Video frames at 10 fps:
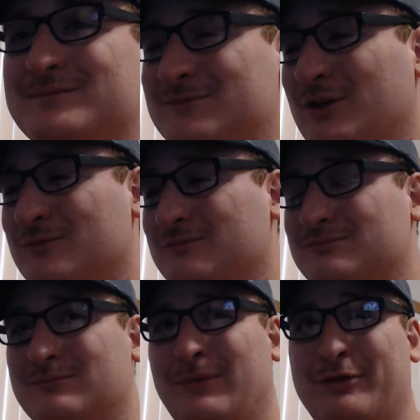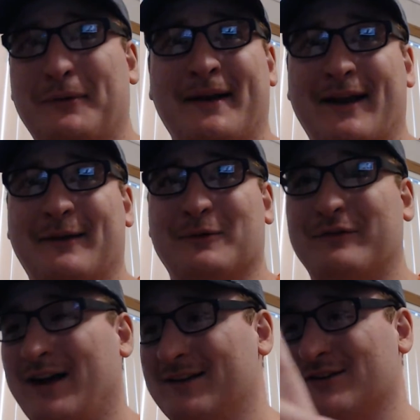No, three times. We've
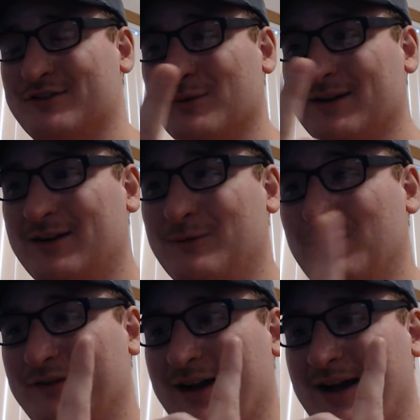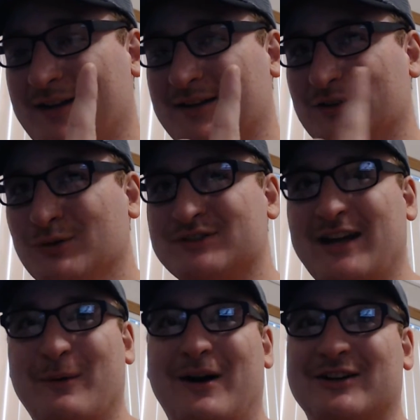gotten Ahsoka, we've gotten Luke
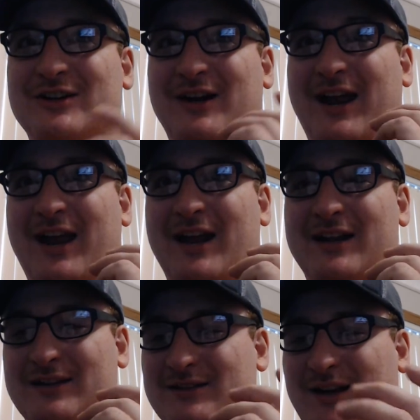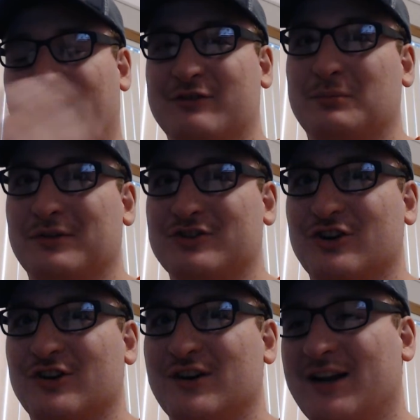Skywalker, and Ezra
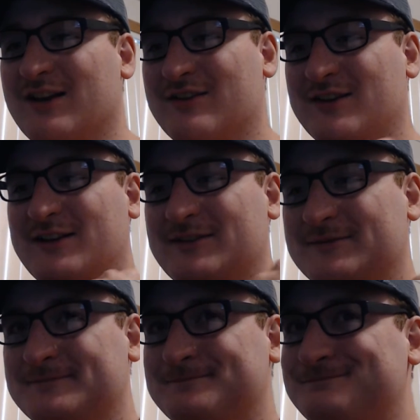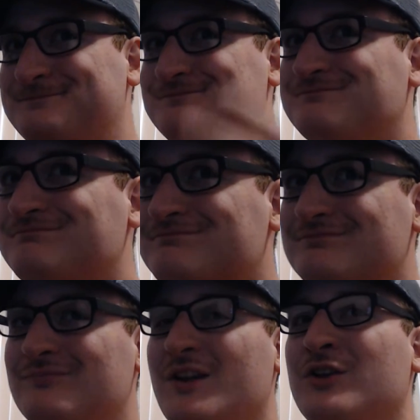Bridger, and it's like,
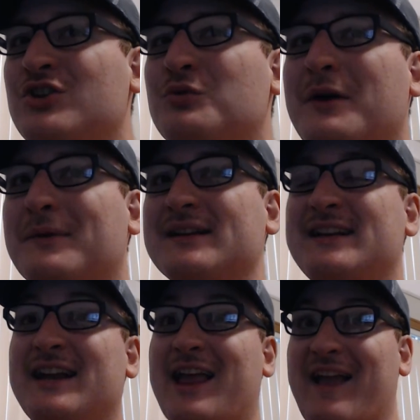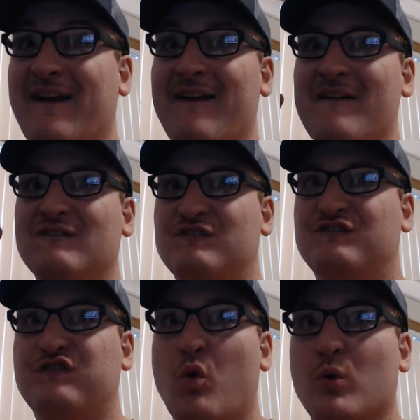do we really need a
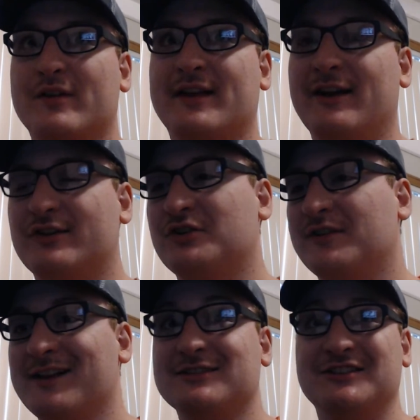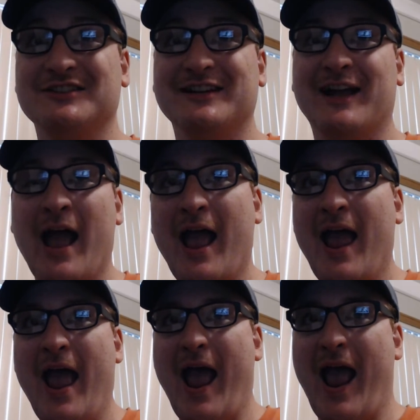fourth character that literally
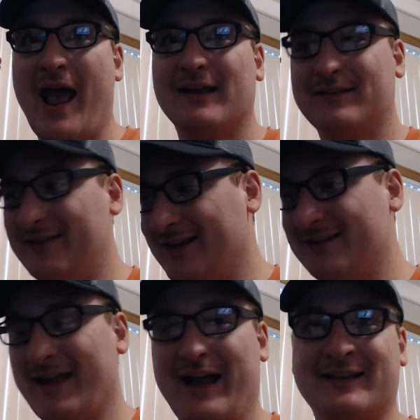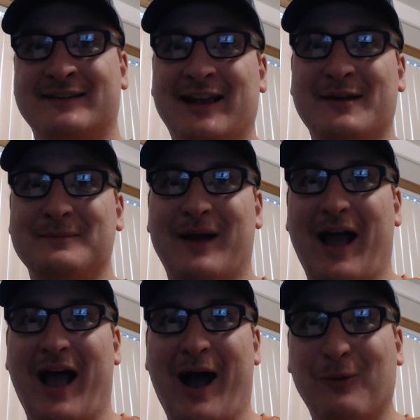has the exact same
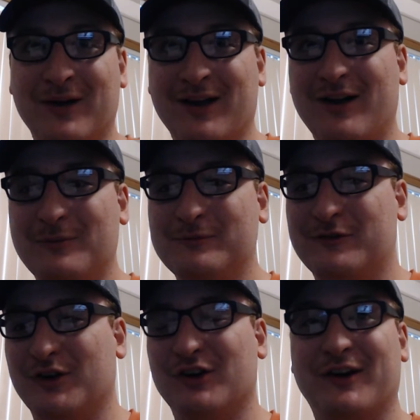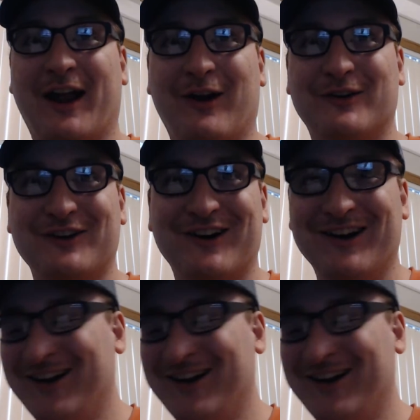outcome for her character?